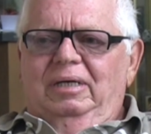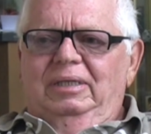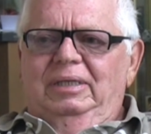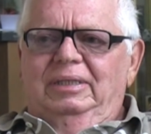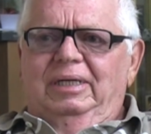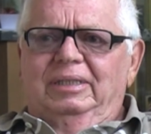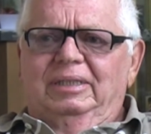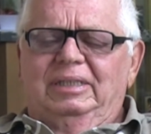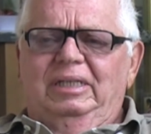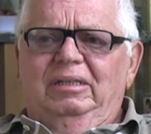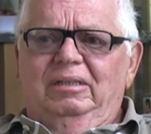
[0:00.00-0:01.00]
He's got the
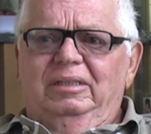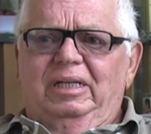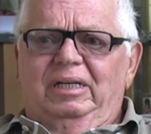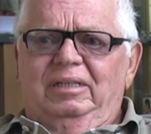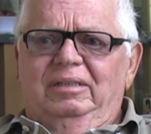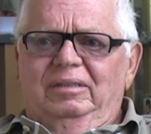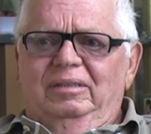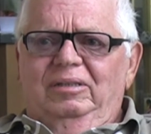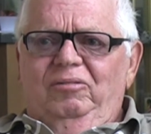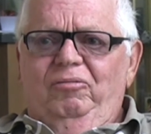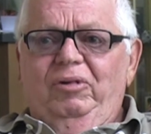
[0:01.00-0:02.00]
skills that
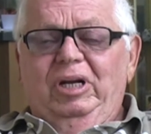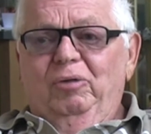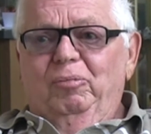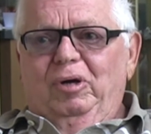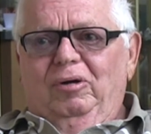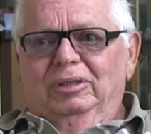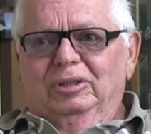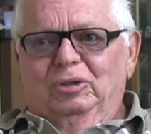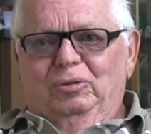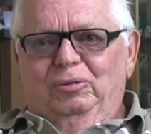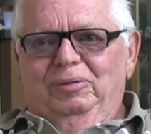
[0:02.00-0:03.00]
fit in, but
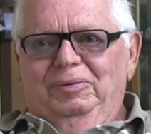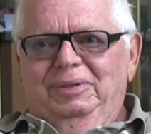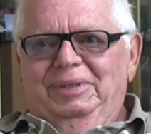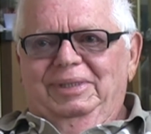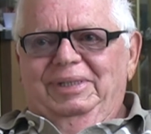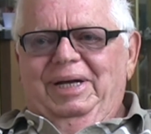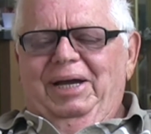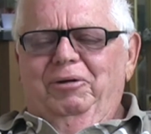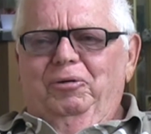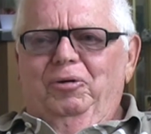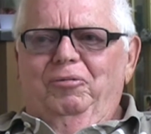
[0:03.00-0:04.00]
also, I
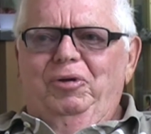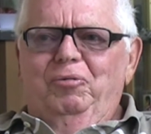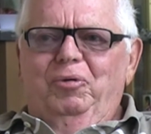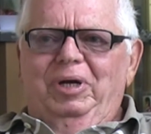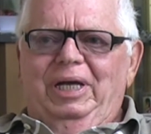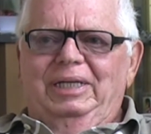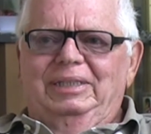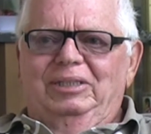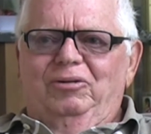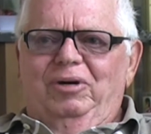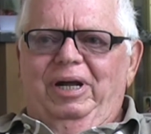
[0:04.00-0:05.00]
don't know if he realizes
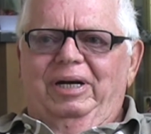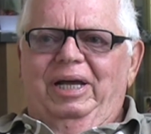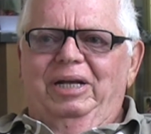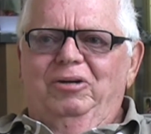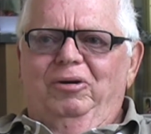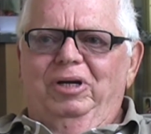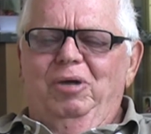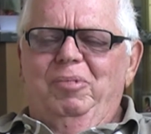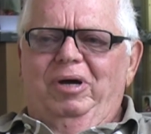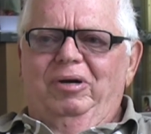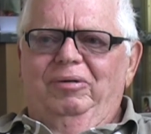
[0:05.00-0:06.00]
it or not, I taught him
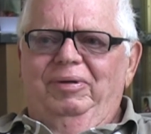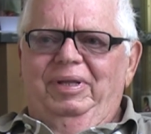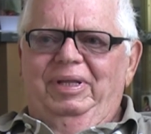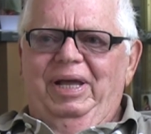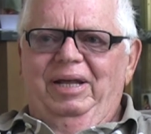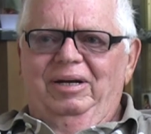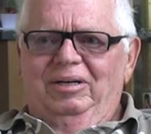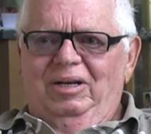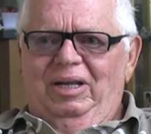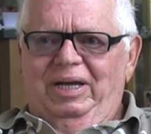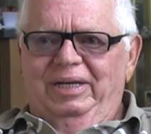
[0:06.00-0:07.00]
how to handle
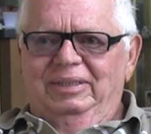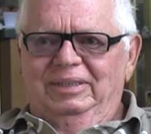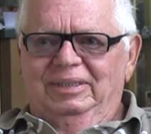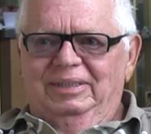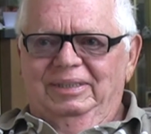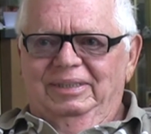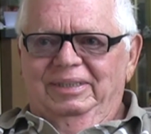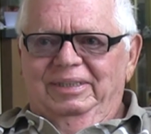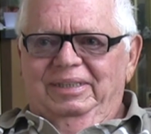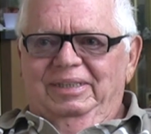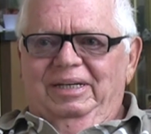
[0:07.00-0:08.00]
clients,
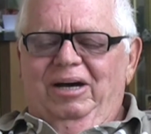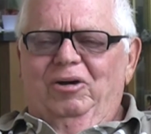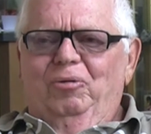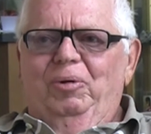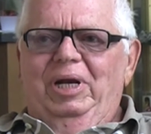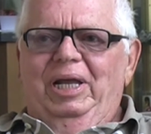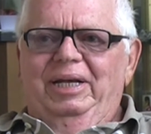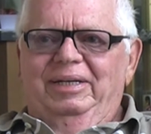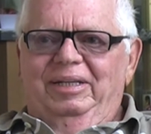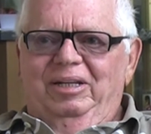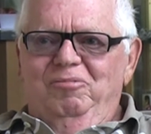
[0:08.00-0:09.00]
how to
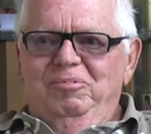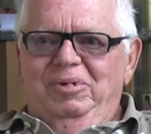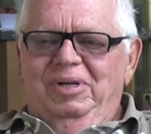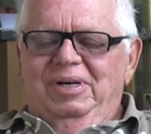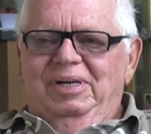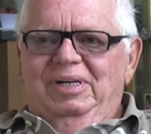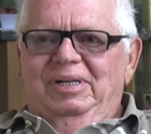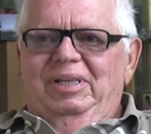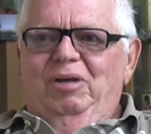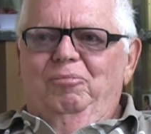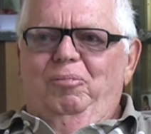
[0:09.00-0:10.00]
relate to them,
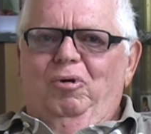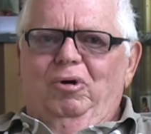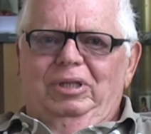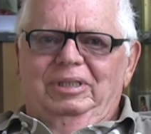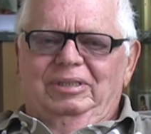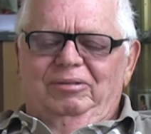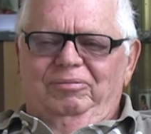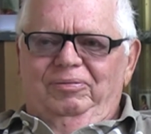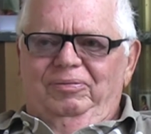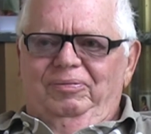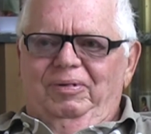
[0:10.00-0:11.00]
the importance
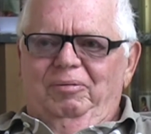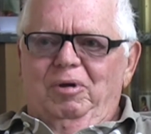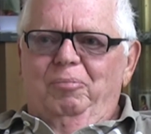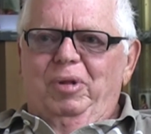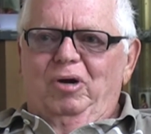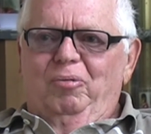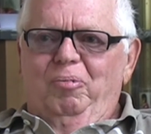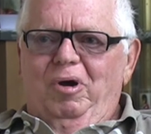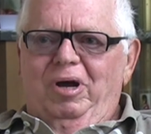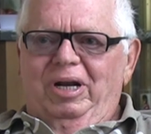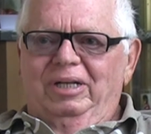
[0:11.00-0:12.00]
of a better
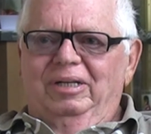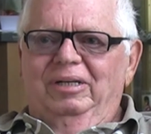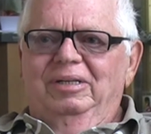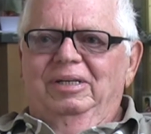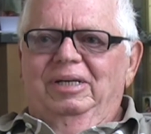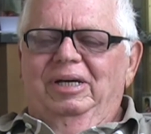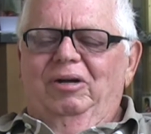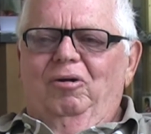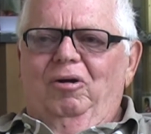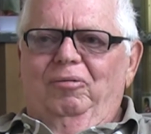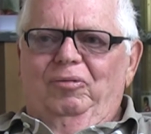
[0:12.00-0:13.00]
product, and
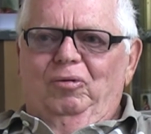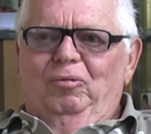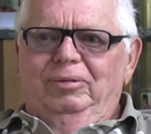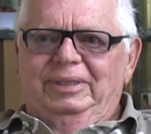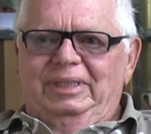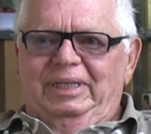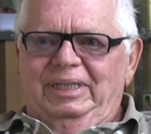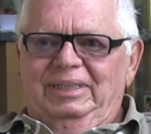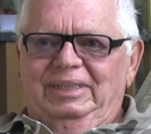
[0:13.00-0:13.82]
all of those things.